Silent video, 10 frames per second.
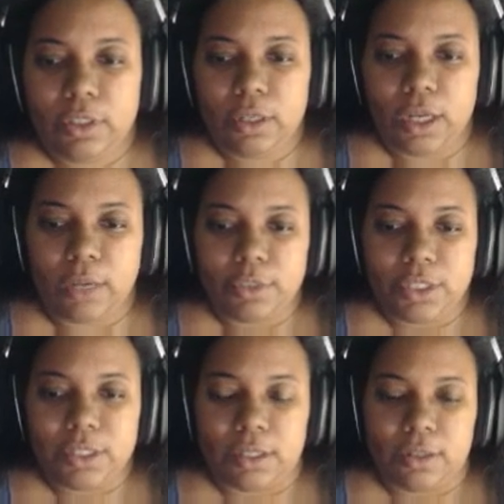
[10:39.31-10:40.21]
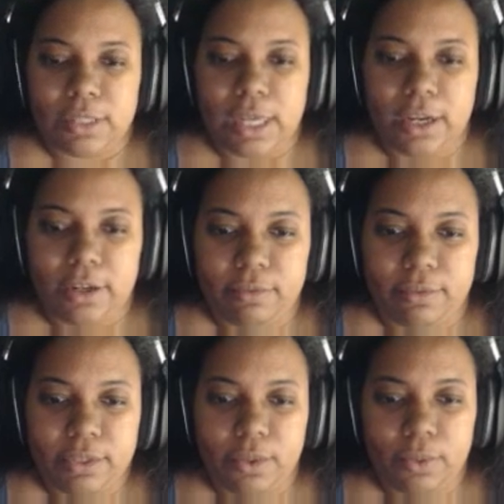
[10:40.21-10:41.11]
I'm just a little tired.
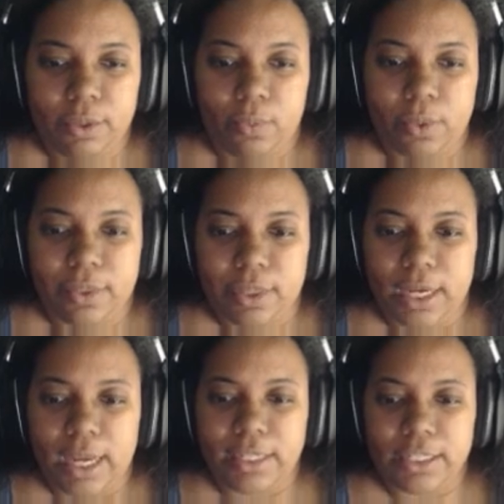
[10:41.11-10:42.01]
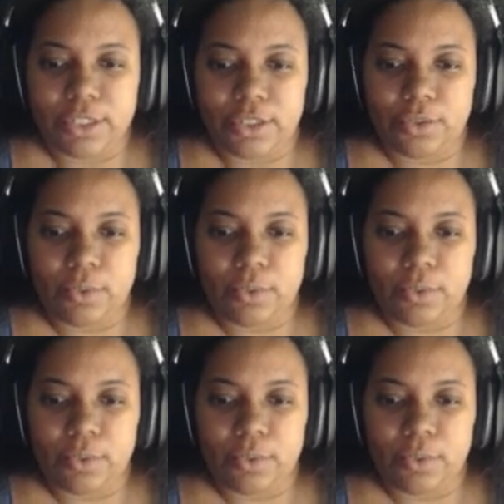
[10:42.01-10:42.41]
There's only one thing I need to do,